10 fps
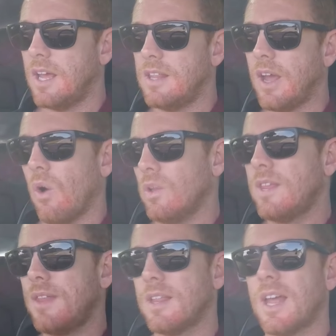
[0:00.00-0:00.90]
And the only
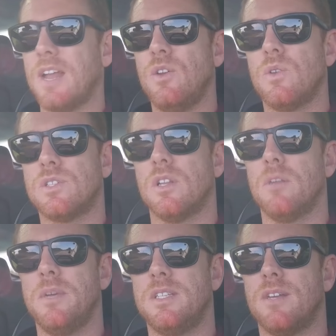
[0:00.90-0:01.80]
thing that I noticed a
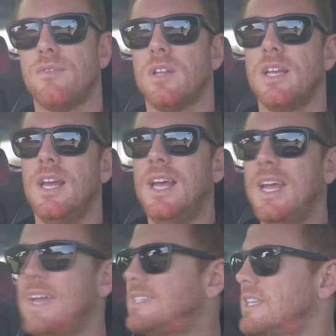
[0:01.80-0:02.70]
little bit differently
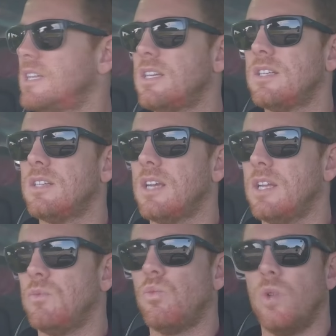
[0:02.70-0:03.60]
is
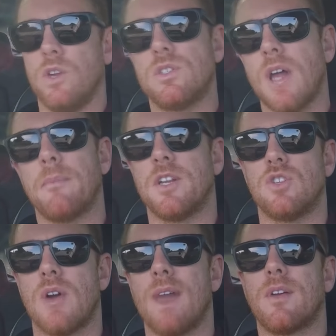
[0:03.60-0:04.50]
when you're stopped at a
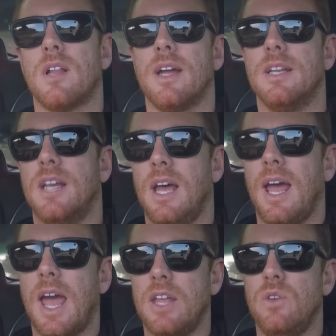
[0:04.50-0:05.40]
traffic light
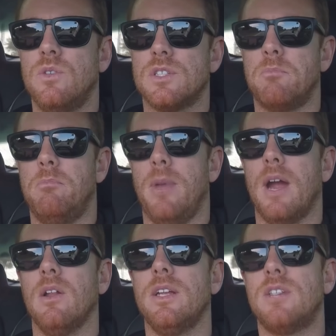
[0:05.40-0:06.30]
and you just barely